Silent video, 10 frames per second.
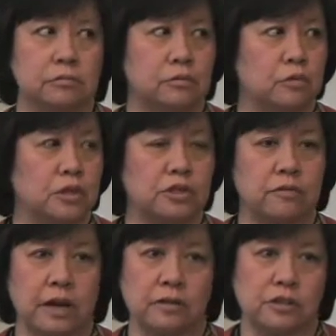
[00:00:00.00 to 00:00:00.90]
was
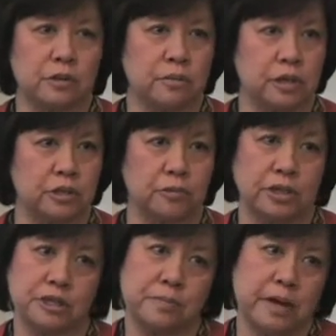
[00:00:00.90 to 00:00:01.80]
around so much, we
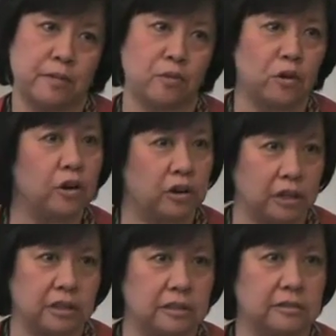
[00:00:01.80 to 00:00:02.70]
just made him
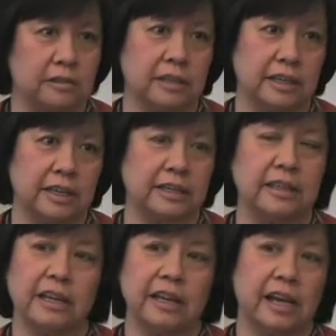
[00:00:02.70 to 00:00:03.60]
work, right? And
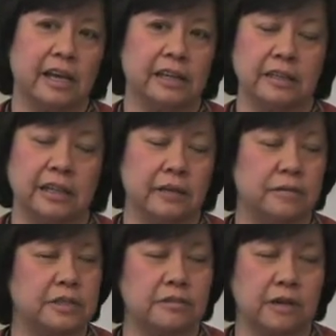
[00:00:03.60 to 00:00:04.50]
and he
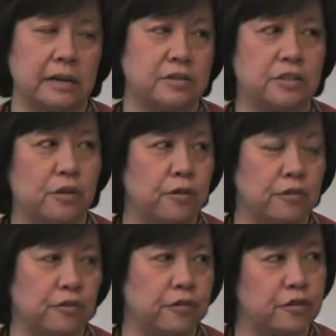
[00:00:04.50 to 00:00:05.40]
was around so
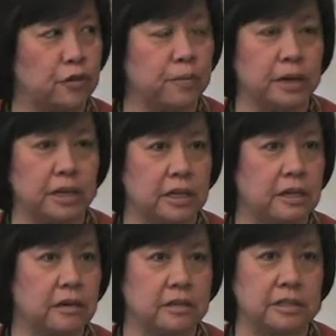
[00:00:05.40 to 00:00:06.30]
for so many
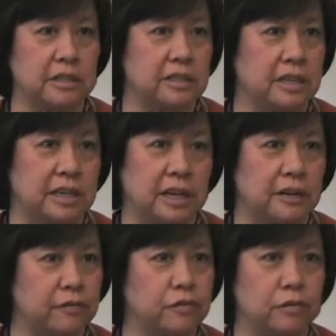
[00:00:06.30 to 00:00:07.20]
years that he
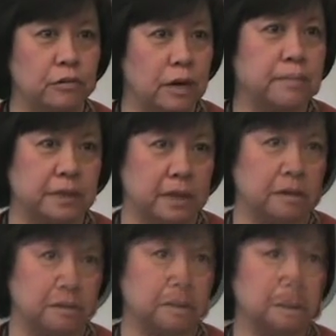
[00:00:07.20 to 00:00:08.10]
kind of grew up
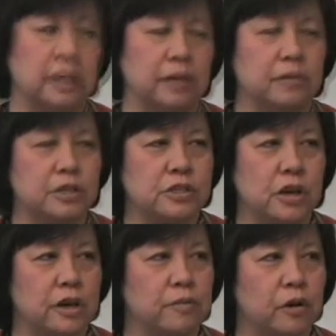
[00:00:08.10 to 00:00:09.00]
there. And we
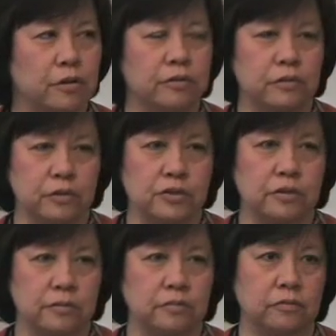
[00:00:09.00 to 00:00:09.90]
saw him go through
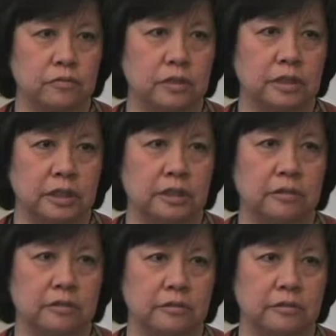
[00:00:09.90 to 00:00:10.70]
some really